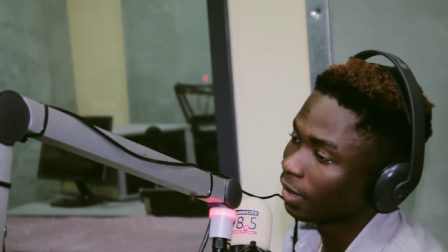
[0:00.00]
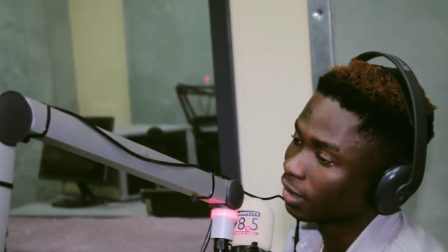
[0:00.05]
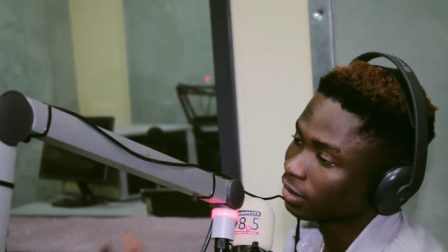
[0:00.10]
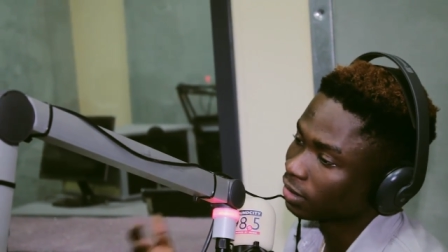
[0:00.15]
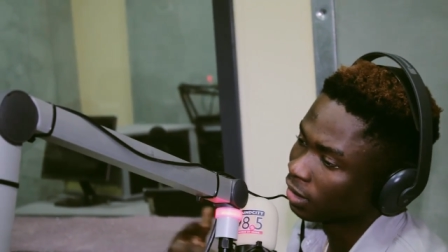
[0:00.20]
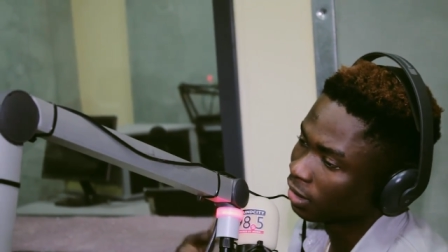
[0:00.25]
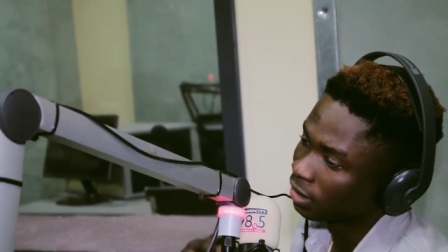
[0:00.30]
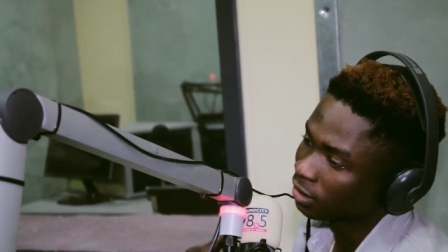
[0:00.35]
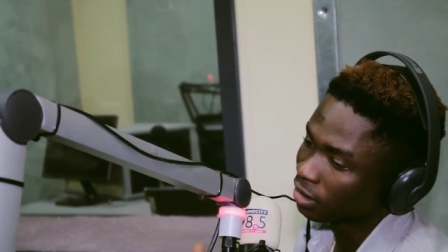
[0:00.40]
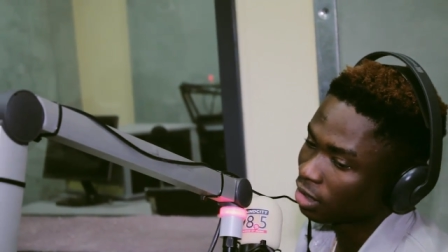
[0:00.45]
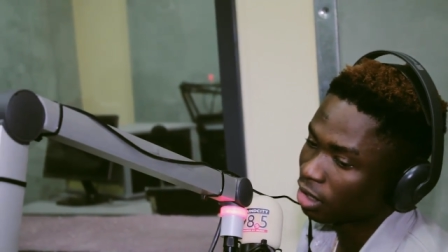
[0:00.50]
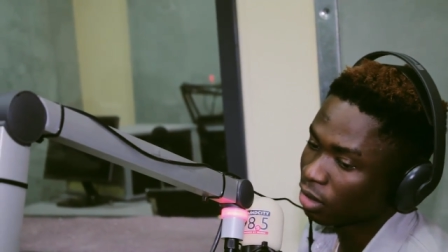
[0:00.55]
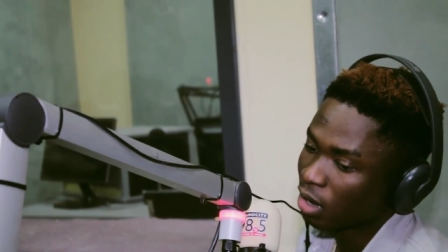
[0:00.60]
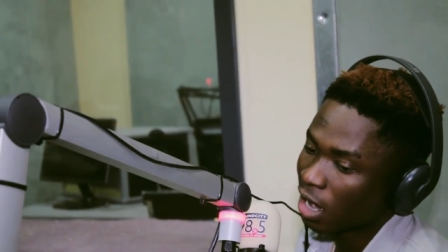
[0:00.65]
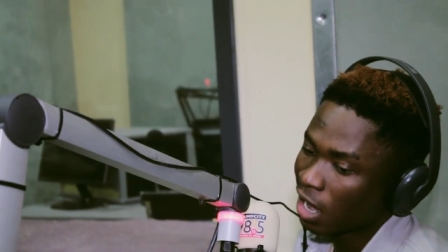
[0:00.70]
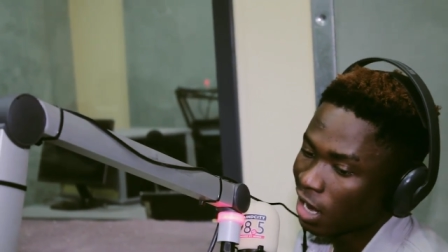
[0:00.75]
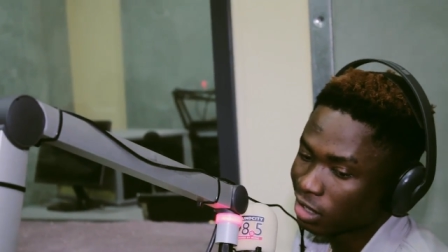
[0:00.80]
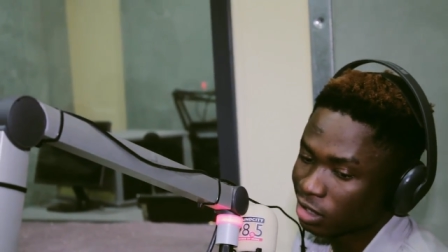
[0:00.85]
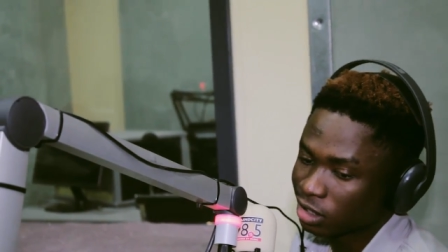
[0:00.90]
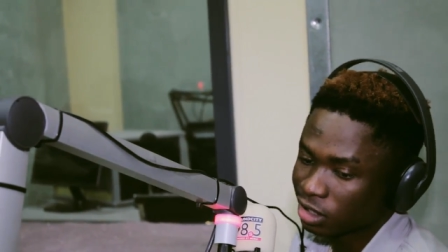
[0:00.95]
back then,
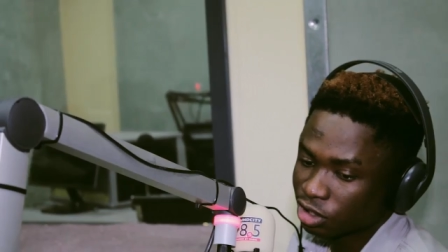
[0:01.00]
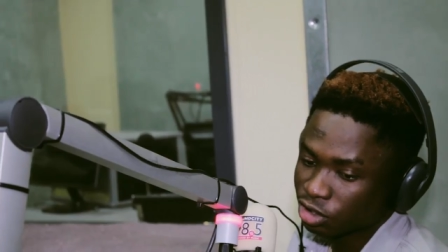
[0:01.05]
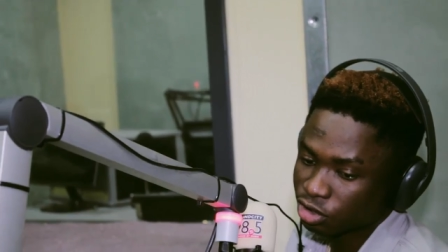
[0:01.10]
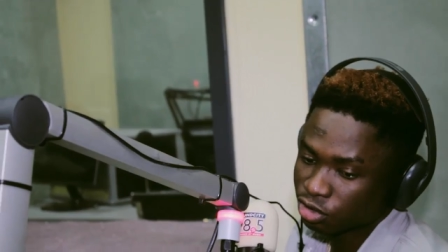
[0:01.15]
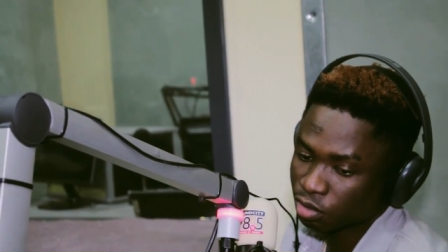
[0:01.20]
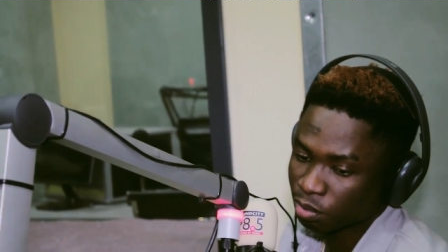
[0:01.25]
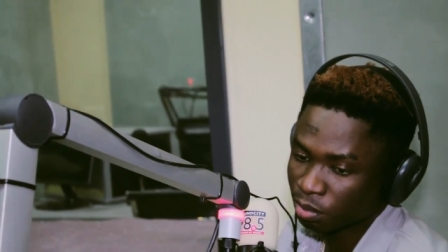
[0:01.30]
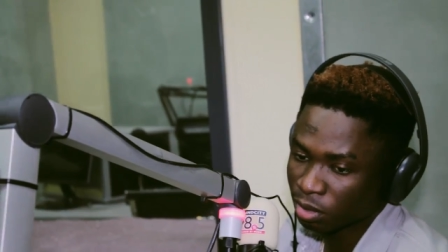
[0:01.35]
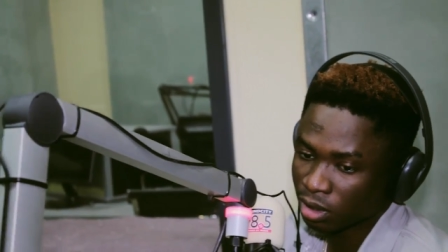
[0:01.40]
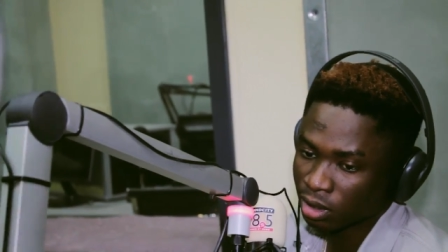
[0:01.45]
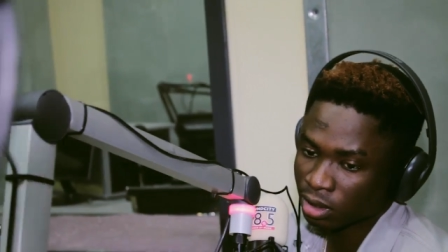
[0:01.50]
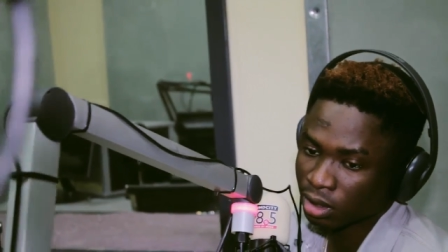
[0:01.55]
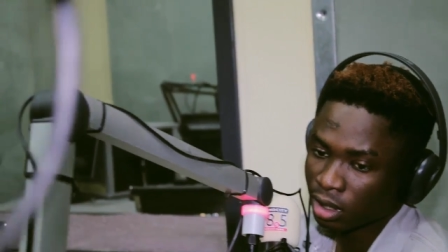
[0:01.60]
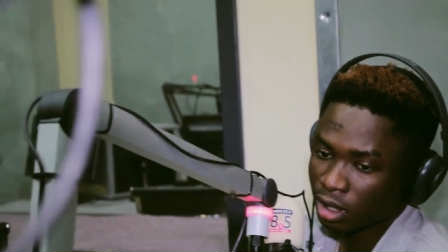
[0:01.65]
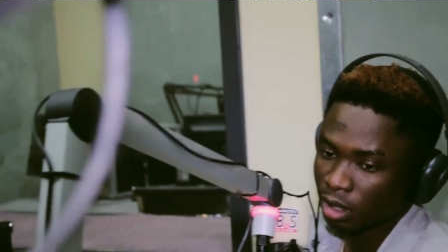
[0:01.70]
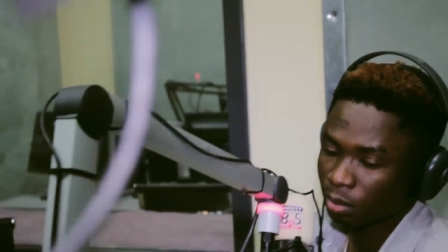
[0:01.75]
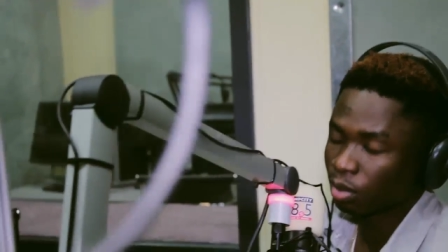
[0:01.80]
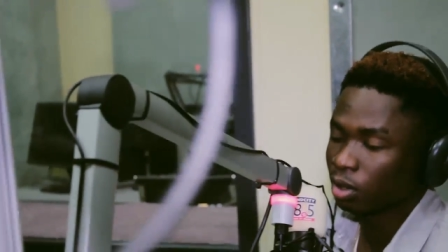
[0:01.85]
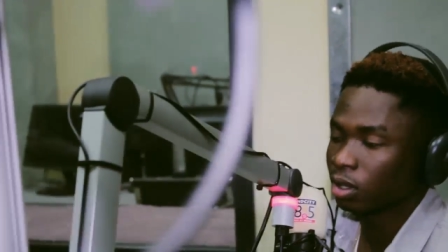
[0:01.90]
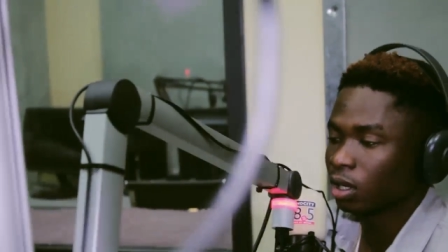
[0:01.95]
how hard he used to be.
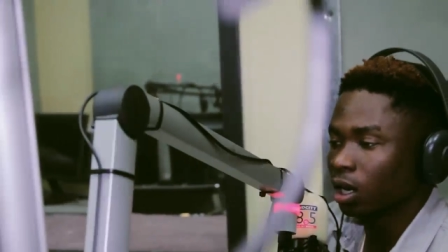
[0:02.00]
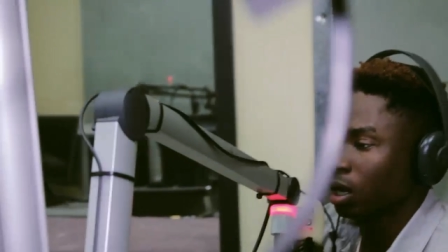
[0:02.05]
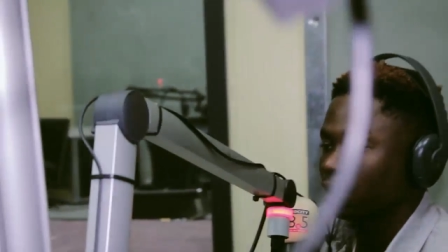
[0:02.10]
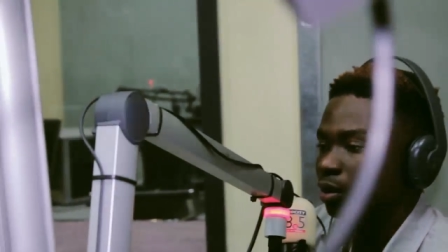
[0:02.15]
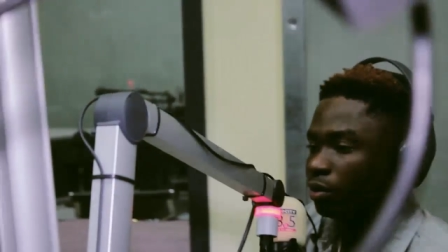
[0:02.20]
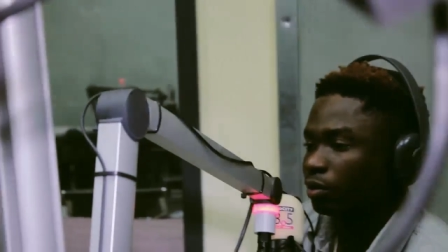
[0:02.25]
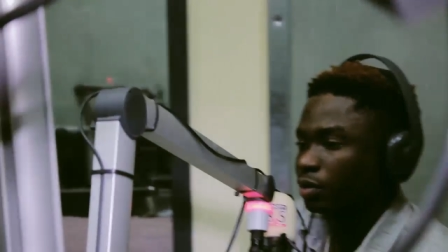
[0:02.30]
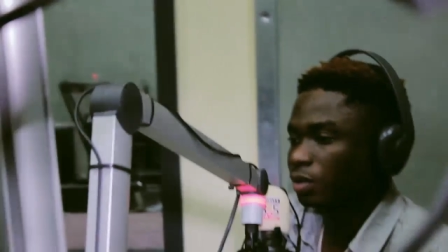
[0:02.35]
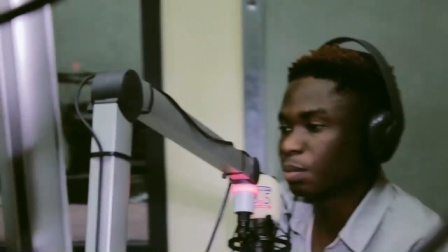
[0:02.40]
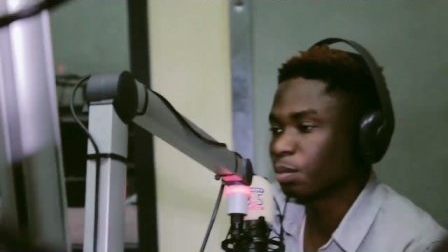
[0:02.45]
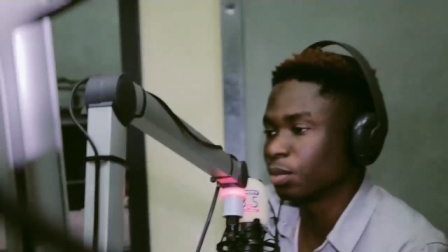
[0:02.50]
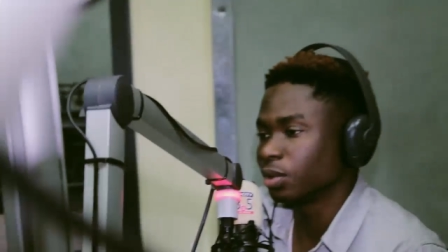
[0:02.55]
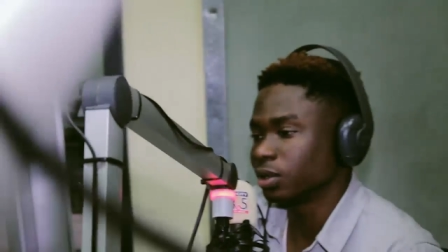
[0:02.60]
But